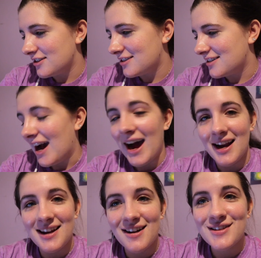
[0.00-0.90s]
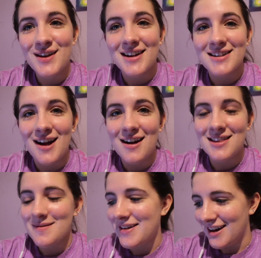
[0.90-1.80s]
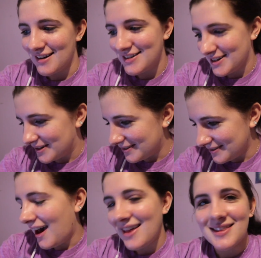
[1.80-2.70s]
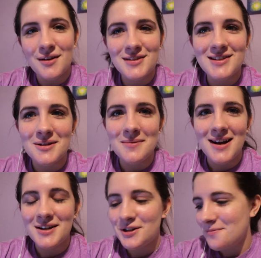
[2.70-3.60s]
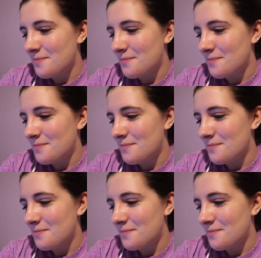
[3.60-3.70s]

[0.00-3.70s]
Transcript: just on here so I could talk to them here too. I love it so much.